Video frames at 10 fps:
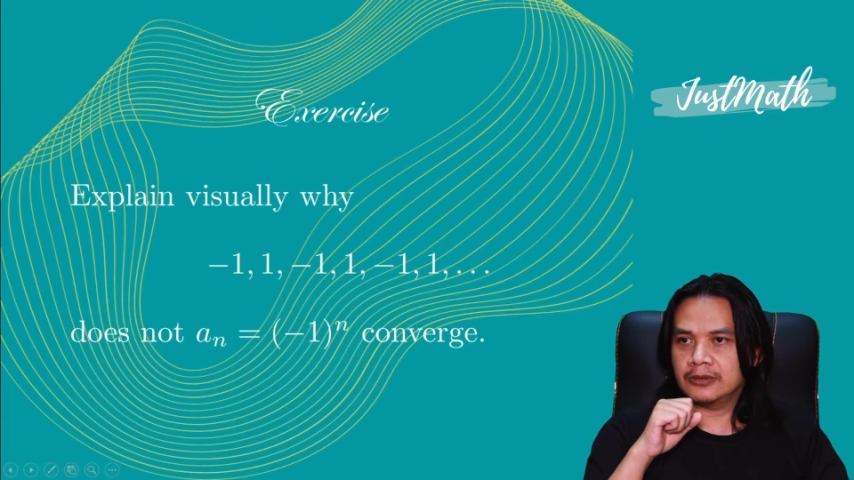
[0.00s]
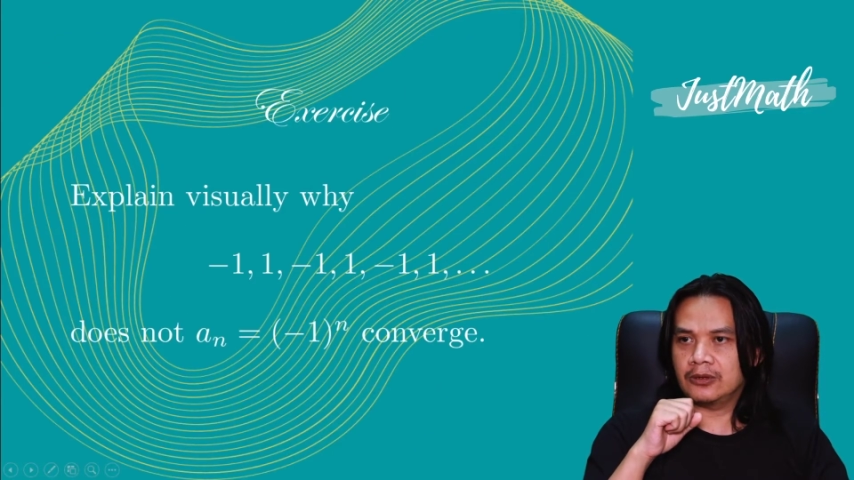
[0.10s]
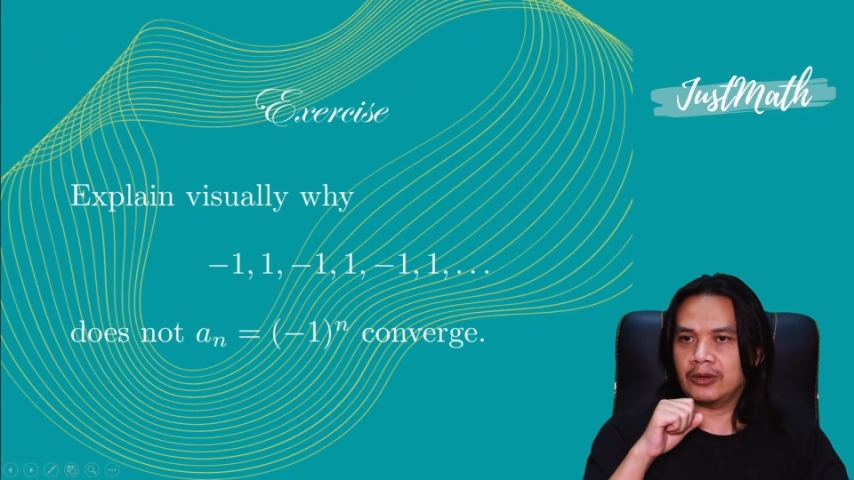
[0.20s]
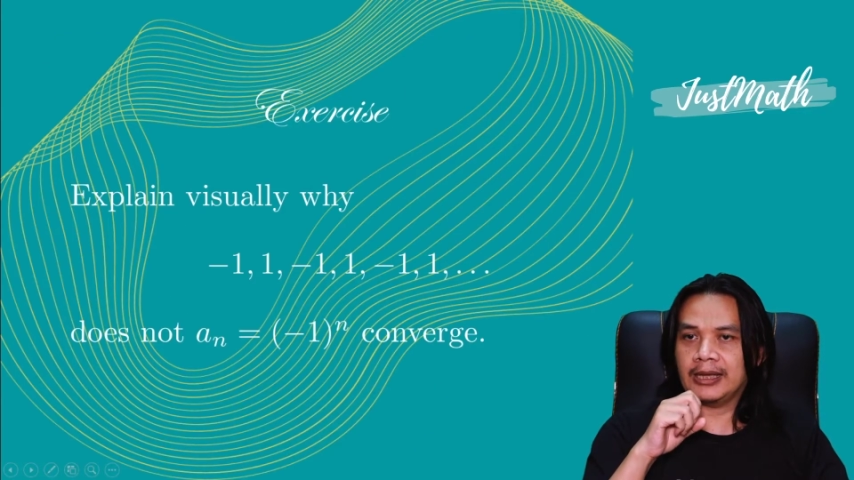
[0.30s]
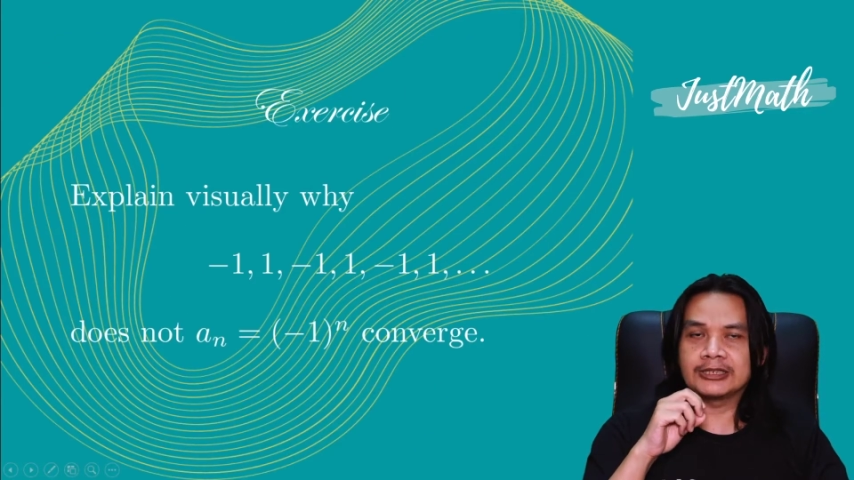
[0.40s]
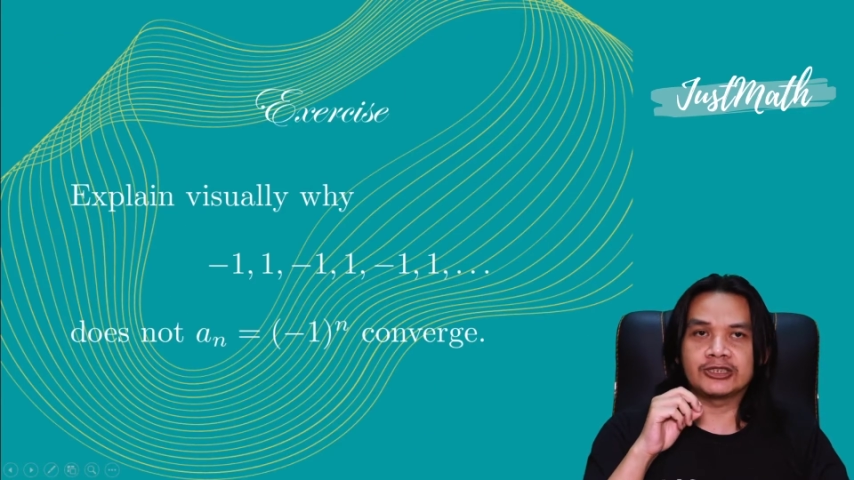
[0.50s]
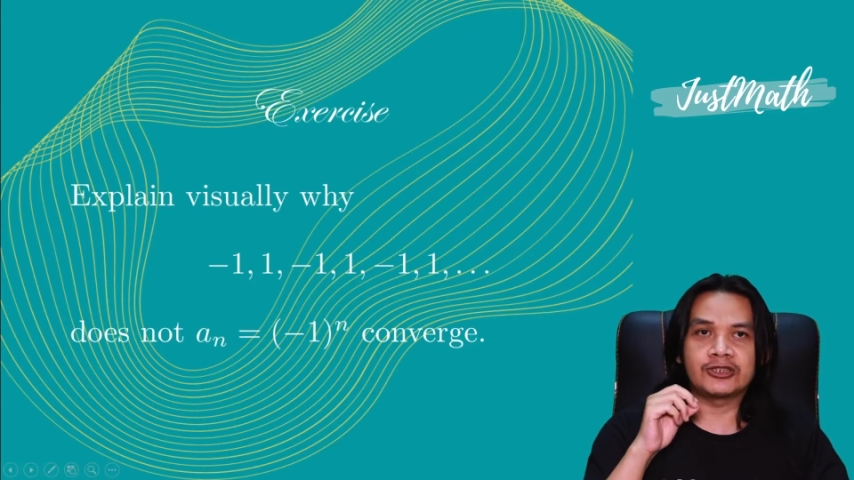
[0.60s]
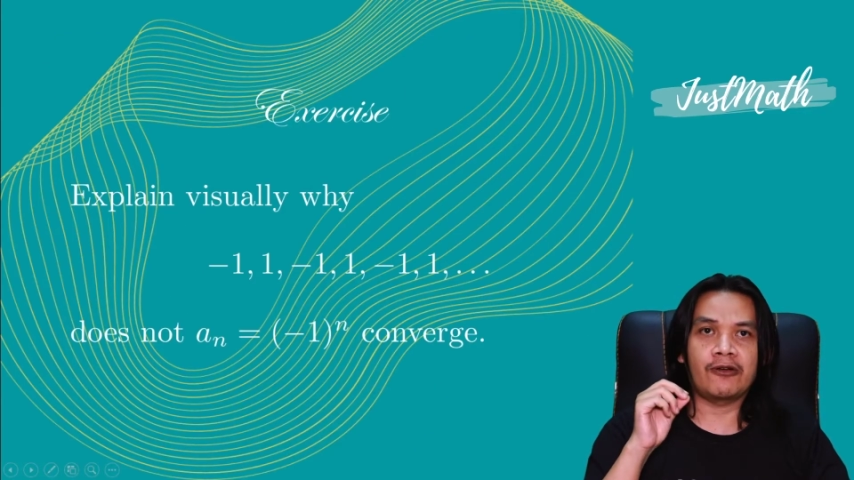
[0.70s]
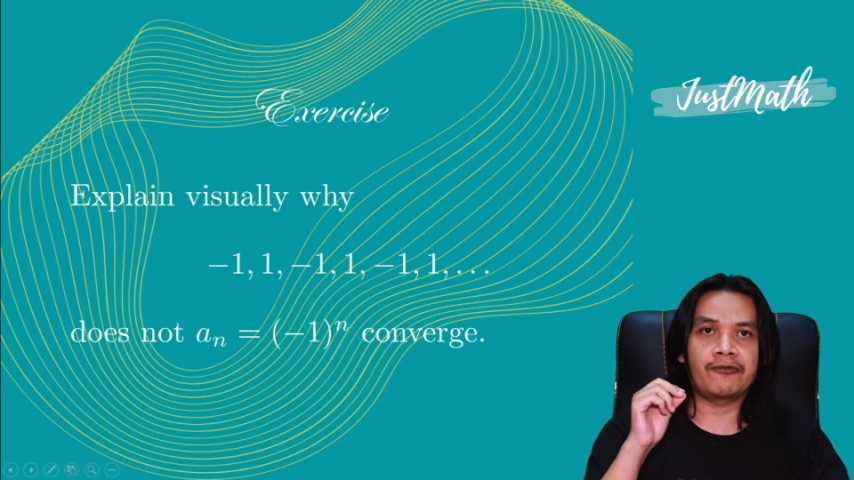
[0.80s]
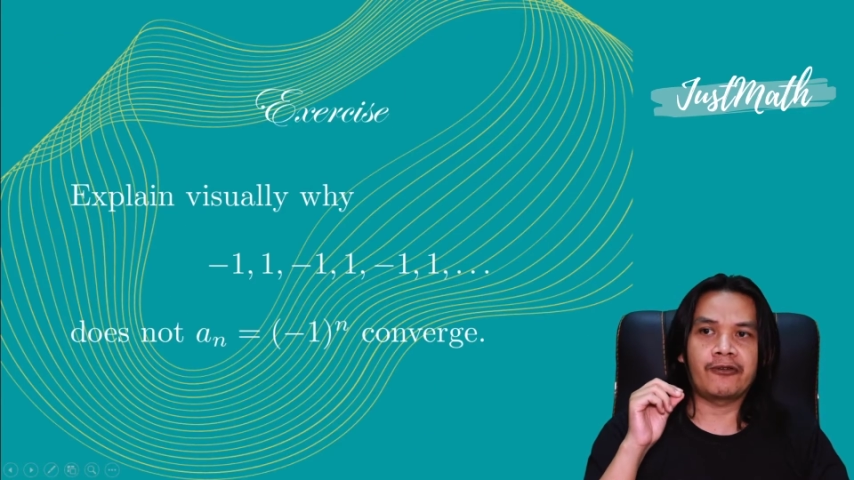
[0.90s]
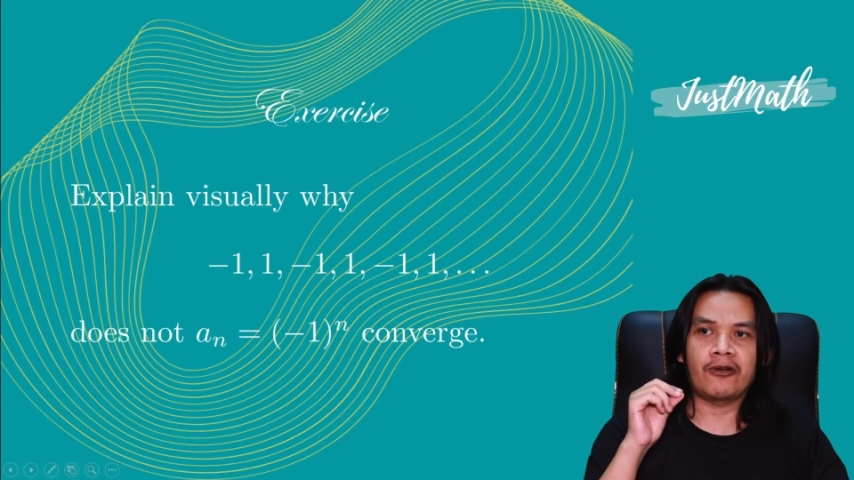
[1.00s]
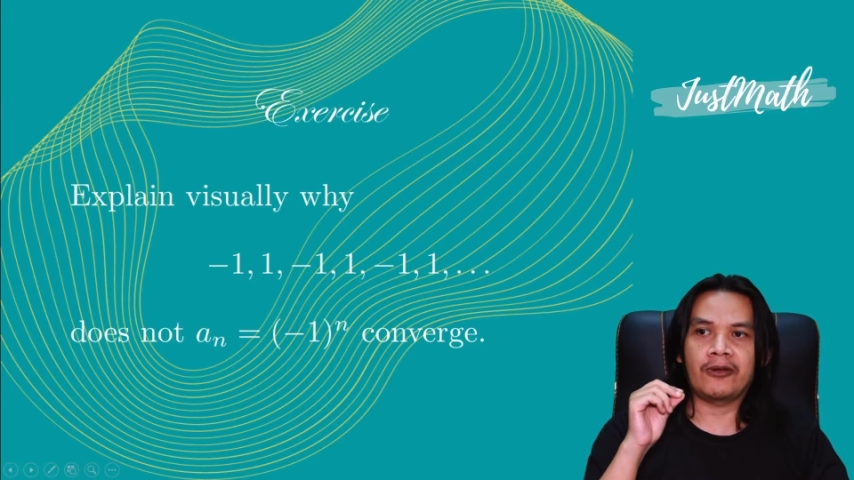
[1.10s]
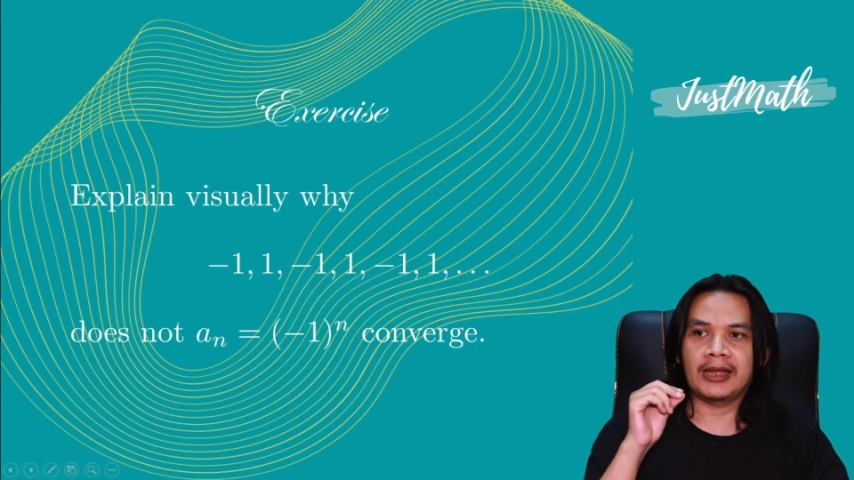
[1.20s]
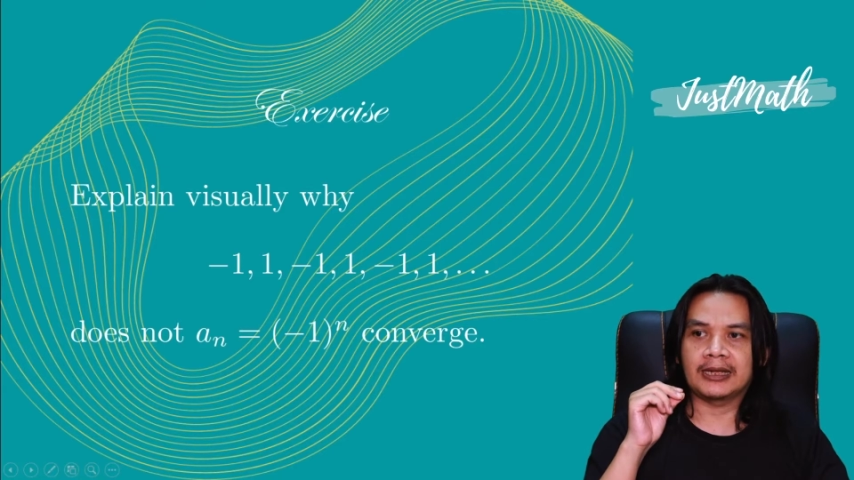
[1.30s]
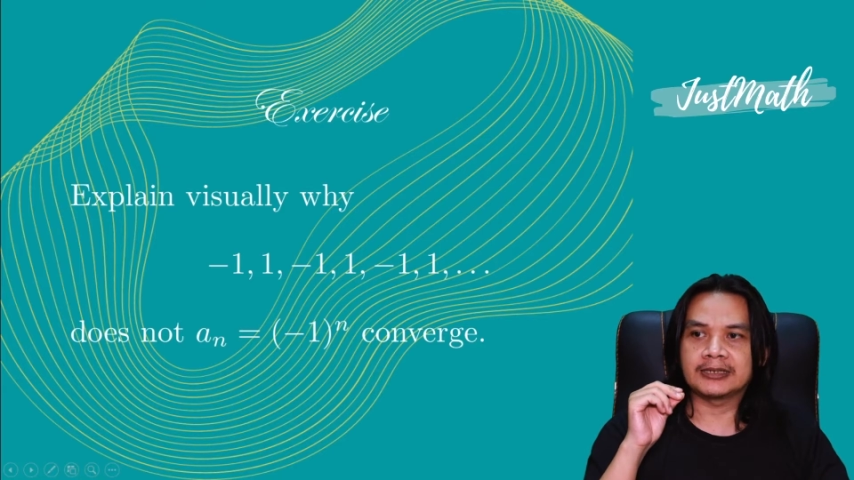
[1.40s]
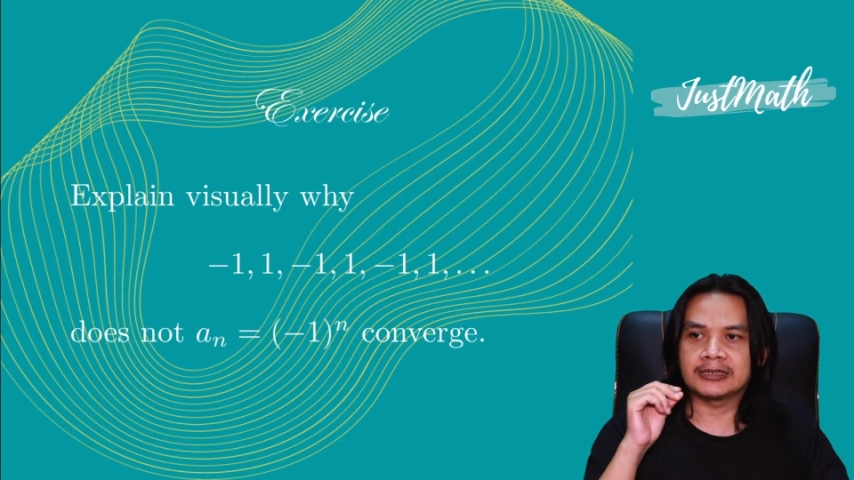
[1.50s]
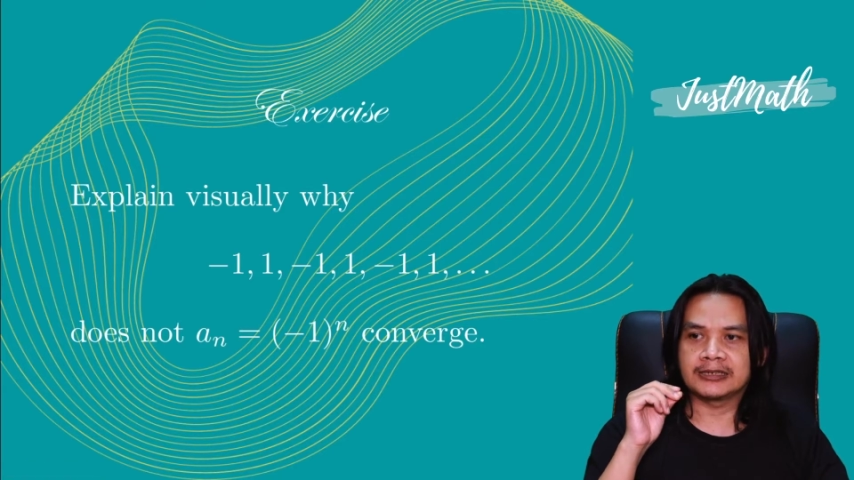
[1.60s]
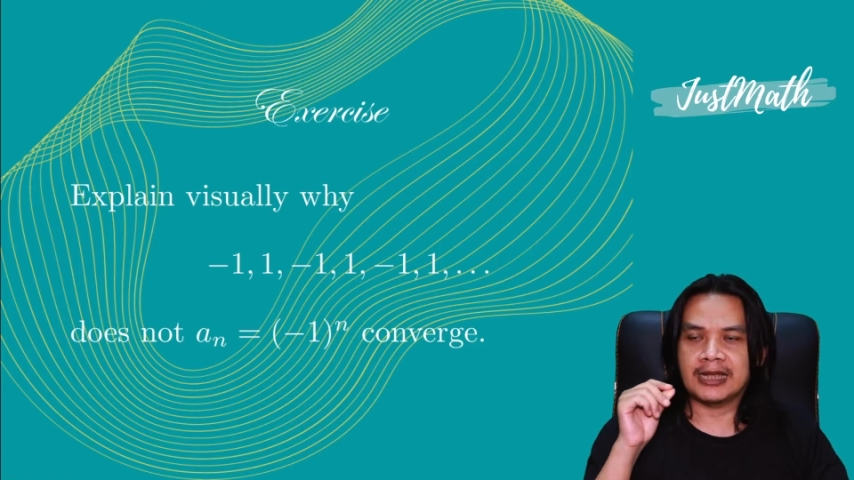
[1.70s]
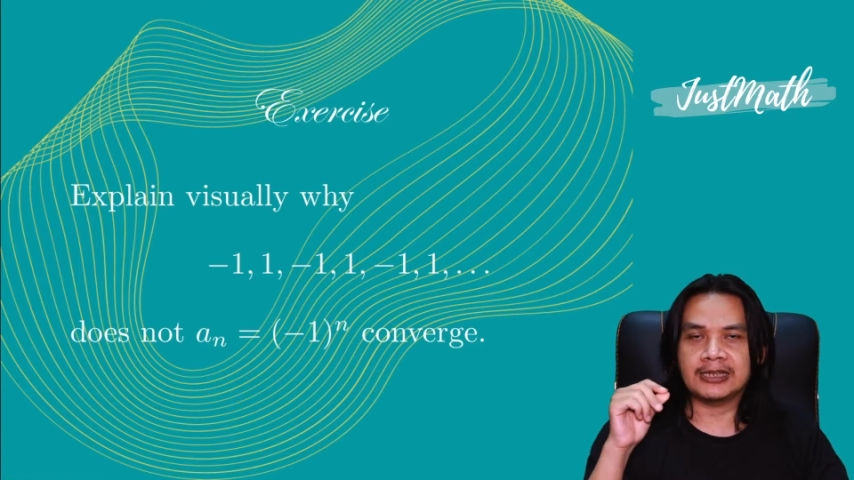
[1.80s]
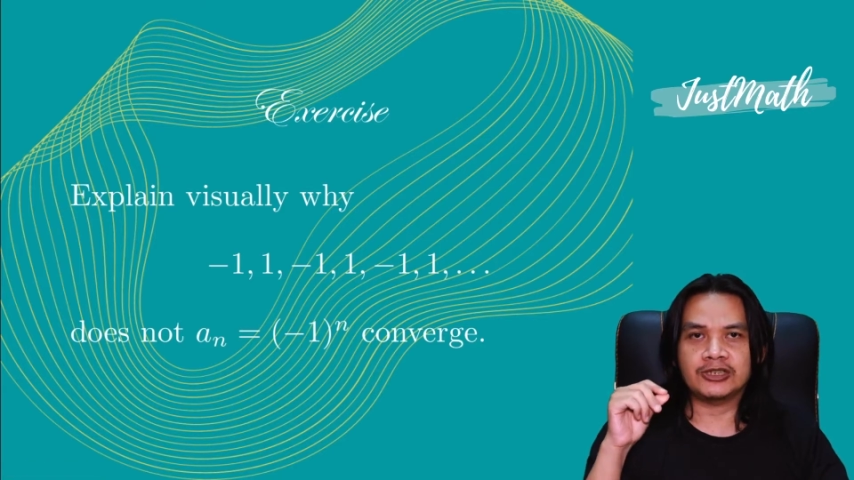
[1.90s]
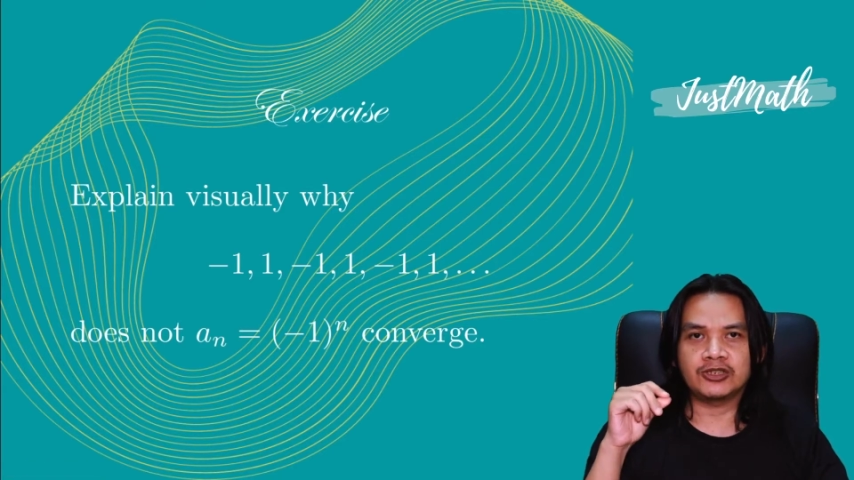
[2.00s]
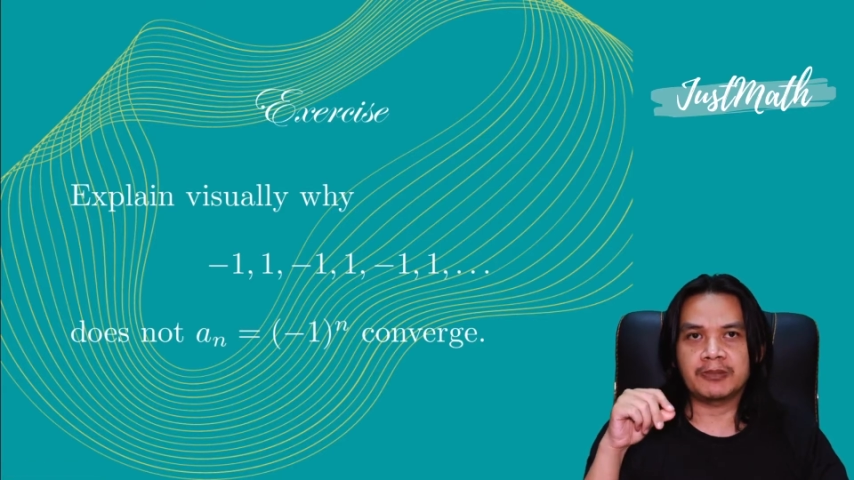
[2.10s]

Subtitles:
Okay, so for exercise,